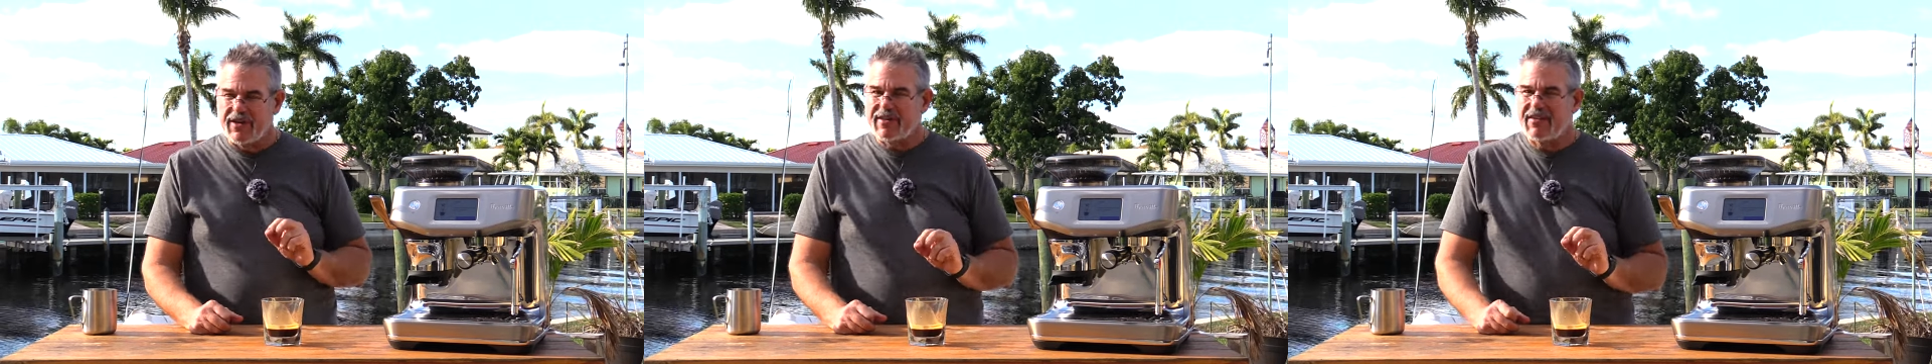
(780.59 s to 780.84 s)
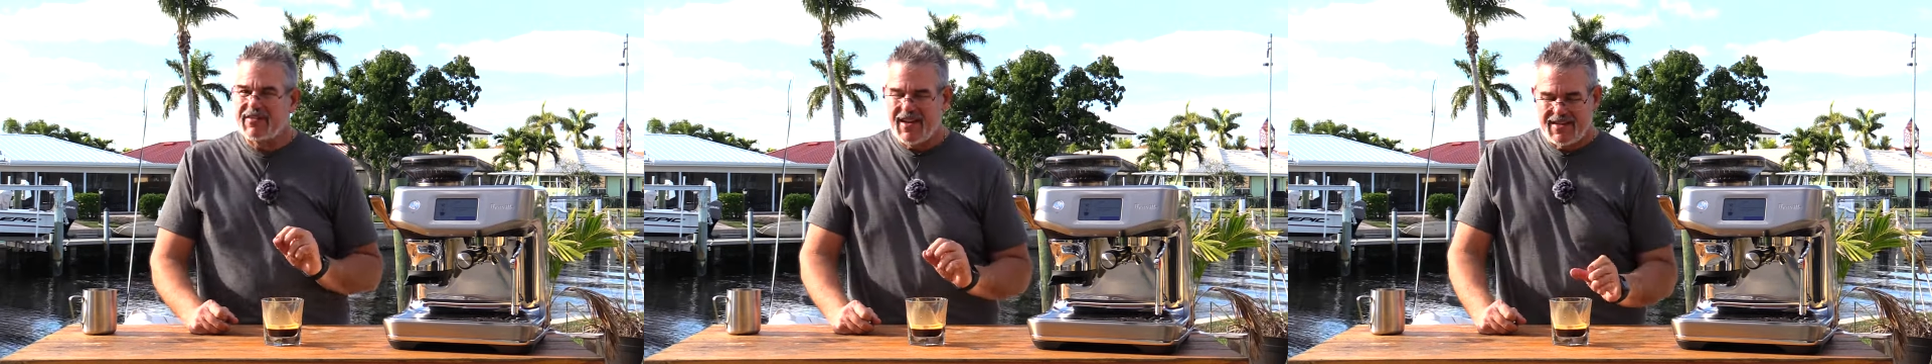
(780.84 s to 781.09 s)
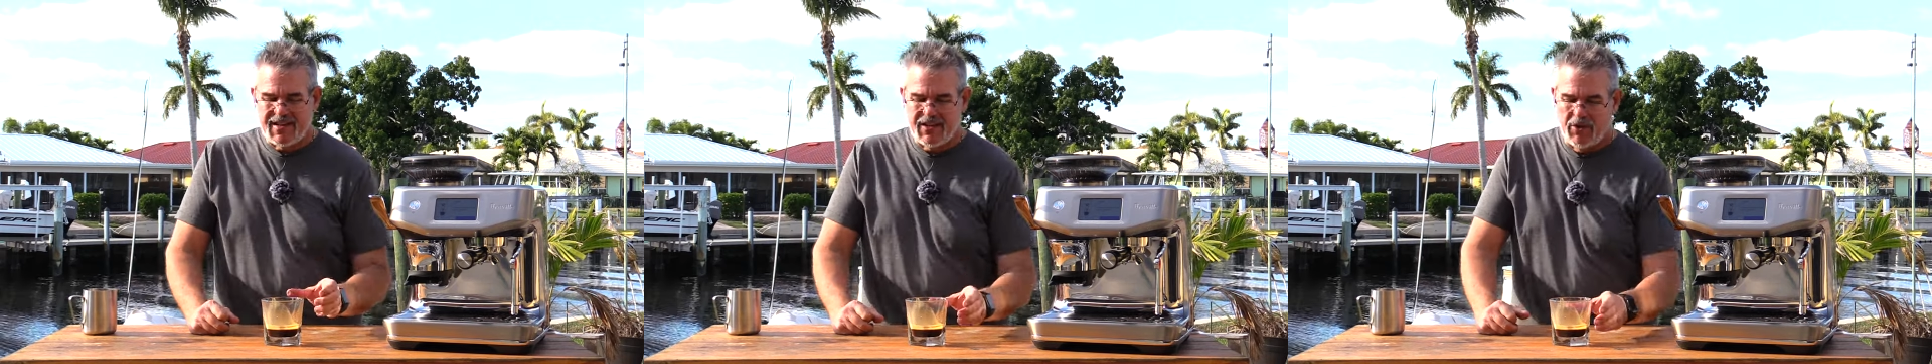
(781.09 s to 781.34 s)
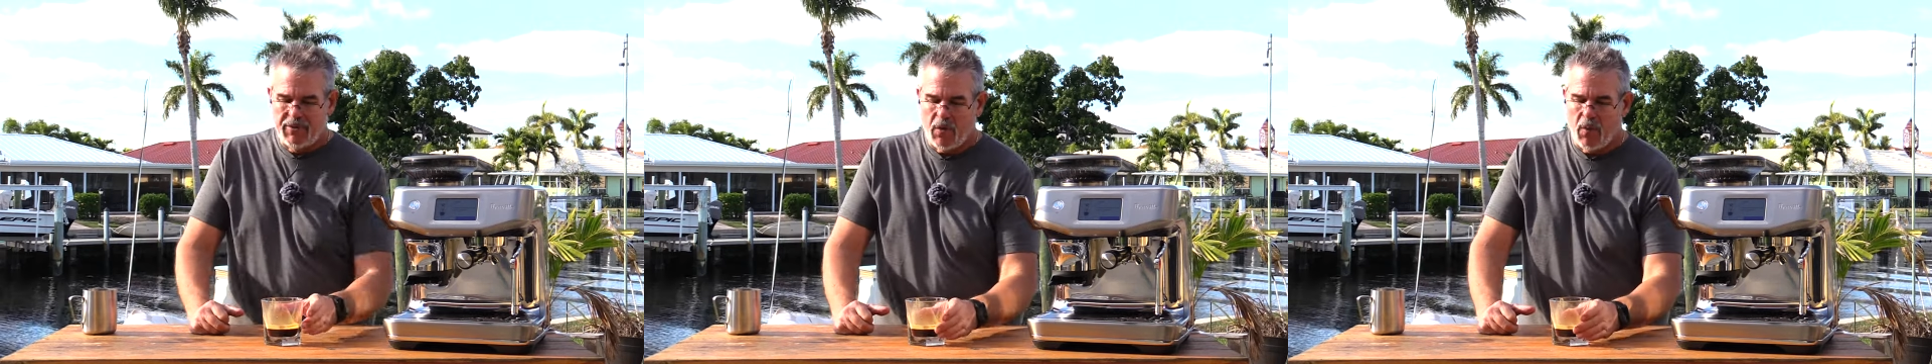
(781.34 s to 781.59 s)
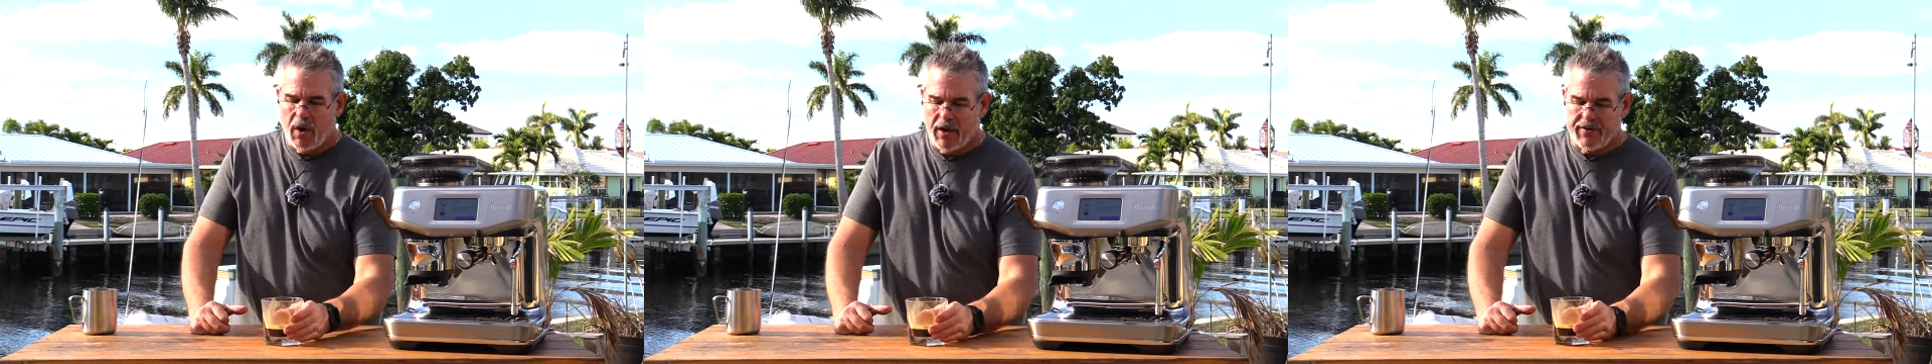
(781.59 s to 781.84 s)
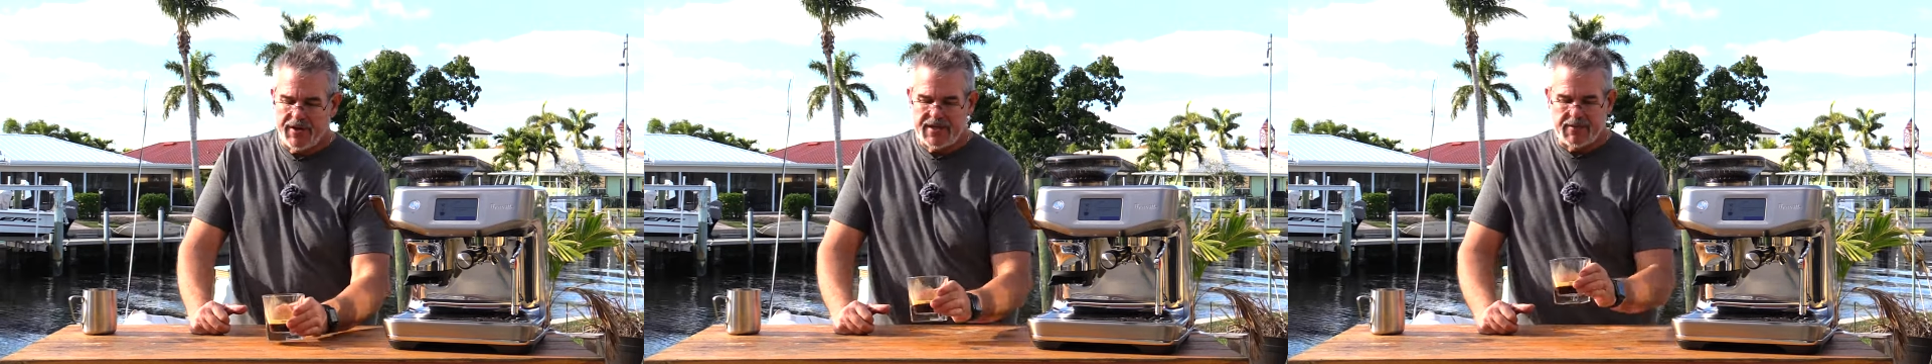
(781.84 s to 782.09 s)
It does taste a little bit
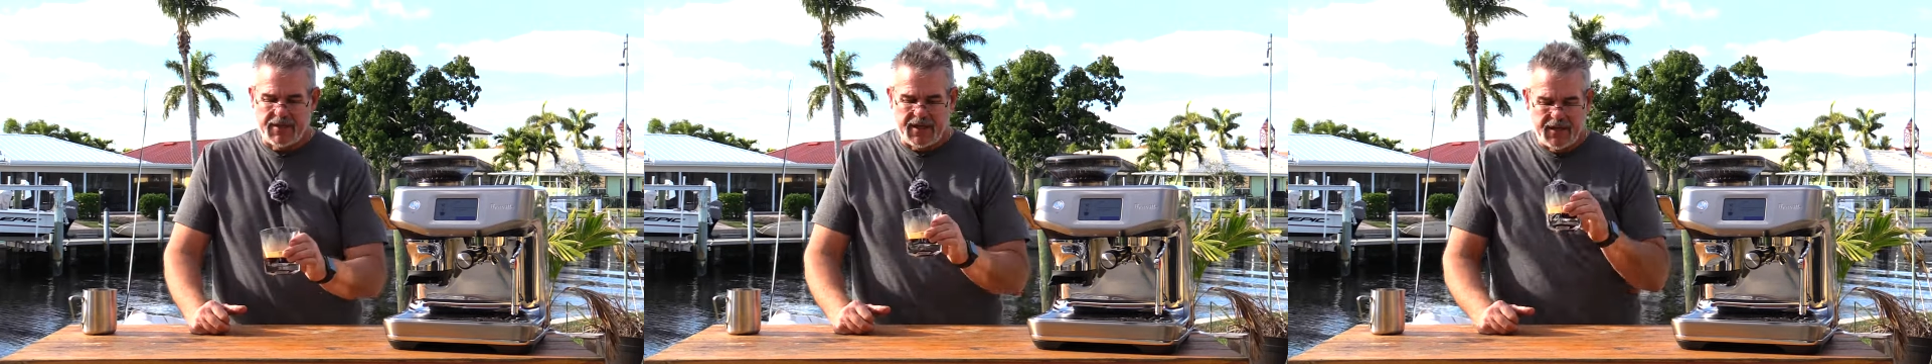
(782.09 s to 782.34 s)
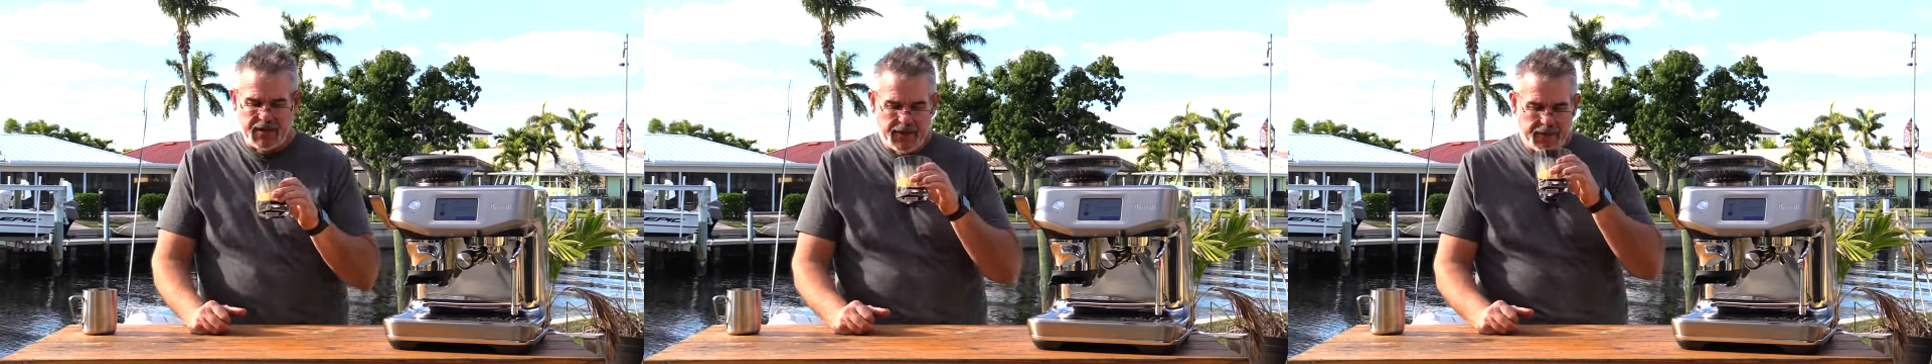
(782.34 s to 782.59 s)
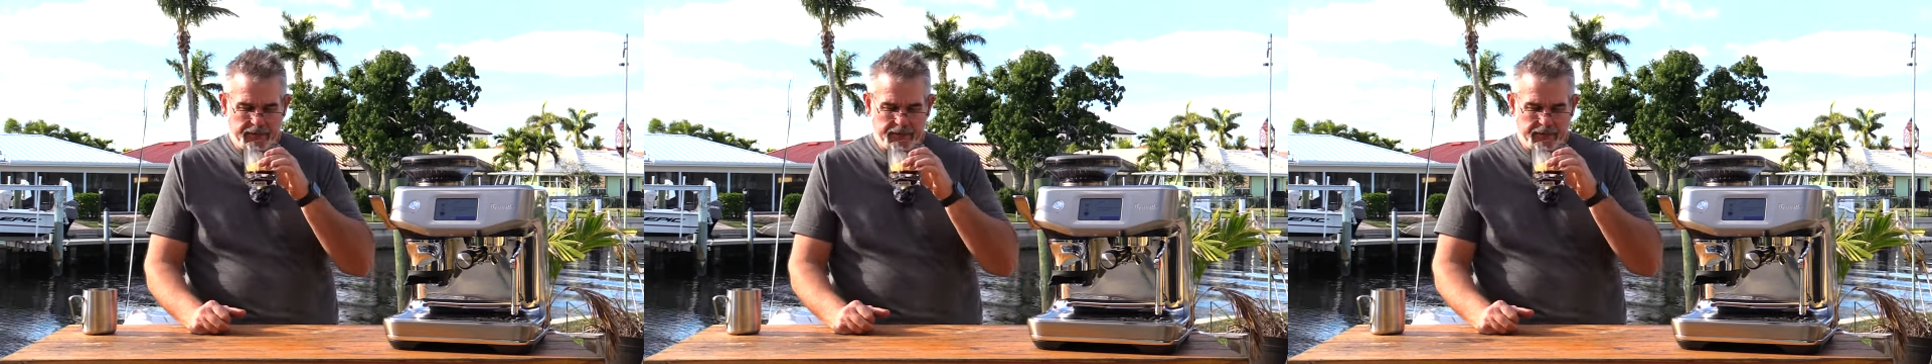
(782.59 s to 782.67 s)
watery to me.